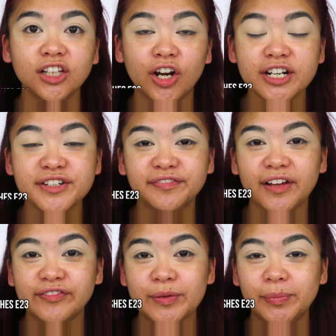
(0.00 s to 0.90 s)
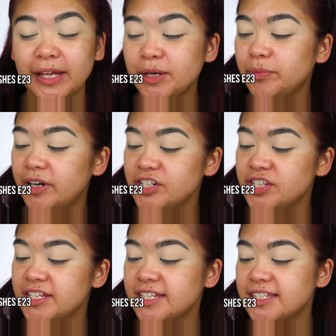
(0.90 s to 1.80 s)
a large fluffy blending brush,
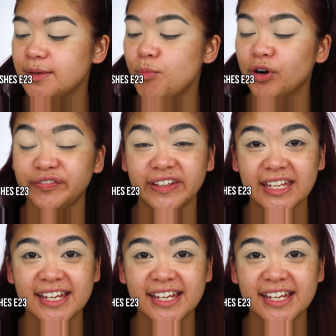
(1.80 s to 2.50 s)
this is the Morphe